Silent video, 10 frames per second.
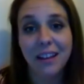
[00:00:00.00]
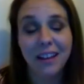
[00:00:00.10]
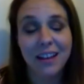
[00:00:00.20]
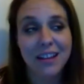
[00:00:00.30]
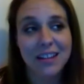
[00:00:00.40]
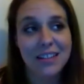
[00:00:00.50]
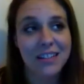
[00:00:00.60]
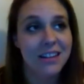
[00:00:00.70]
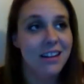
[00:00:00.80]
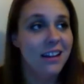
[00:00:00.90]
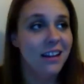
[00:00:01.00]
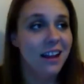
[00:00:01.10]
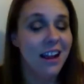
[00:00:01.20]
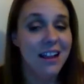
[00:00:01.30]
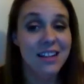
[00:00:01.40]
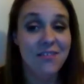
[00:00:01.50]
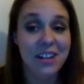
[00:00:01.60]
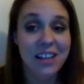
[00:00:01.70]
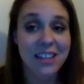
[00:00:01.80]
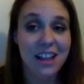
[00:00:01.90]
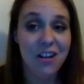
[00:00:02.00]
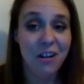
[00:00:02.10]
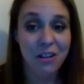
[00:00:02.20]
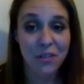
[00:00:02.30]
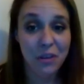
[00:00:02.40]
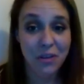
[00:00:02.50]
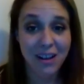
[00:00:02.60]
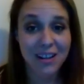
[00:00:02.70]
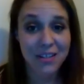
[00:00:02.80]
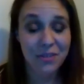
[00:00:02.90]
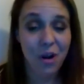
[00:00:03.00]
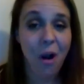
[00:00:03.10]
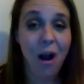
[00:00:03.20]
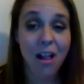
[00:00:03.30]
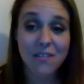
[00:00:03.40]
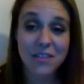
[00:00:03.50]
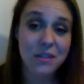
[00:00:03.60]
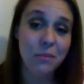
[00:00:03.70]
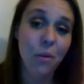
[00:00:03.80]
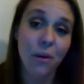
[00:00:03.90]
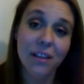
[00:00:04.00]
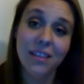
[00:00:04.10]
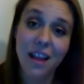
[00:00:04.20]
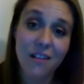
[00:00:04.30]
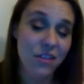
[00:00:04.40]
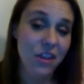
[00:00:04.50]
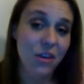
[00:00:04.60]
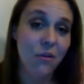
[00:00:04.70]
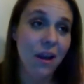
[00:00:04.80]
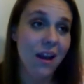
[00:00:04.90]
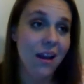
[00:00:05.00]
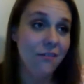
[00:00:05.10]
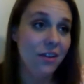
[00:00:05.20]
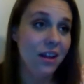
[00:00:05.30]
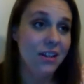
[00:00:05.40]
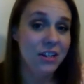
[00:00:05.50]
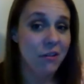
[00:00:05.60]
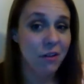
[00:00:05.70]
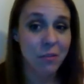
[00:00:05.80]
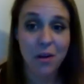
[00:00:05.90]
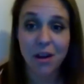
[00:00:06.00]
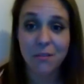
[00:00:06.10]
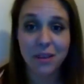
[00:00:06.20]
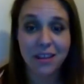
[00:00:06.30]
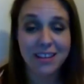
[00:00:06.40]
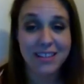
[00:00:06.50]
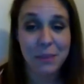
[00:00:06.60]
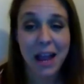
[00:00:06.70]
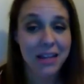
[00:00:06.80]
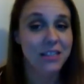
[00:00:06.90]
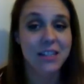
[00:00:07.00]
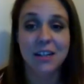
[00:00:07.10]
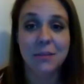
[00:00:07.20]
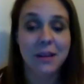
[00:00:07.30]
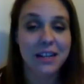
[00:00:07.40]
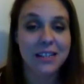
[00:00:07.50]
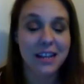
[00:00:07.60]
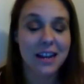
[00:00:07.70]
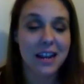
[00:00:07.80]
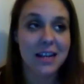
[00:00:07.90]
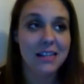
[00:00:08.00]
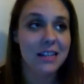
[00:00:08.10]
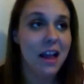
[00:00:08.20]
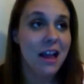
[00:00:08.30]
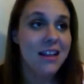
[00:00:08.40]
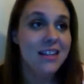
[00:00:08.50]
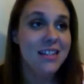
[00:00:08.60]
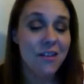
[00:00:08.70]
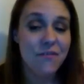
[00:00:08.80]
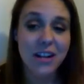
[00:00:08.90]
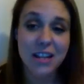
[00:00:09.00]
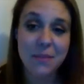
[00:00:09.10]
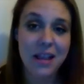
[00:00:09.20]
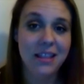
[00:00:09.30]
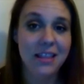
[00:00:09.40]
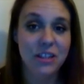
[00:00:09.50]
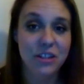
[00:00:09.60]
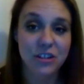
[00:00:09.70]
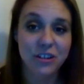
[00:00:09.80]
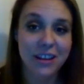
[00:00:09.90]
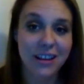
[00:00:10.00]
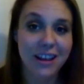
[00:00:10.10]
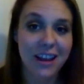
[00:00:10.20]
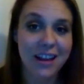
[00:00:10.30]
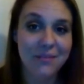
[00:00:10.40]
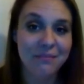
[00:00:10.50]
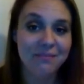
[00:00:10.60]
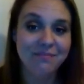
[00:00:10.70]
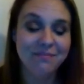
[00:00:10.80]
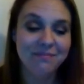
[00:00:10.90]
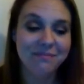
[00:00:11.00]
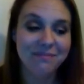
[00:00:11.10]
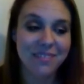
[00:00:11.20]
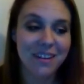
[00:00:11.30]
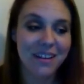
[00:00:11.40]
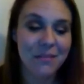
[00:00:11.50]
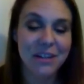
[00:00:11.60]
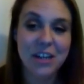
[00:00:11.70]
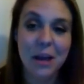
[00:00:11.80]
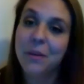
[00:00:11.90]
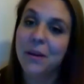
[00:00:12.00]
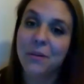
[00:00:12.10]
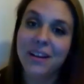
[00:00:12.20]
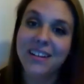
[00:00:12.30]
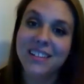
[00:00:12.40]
And I definitely thank all of you guys for all of the support and love that you have showered upon me in this past year, because it has definitely made this journey a much happier one.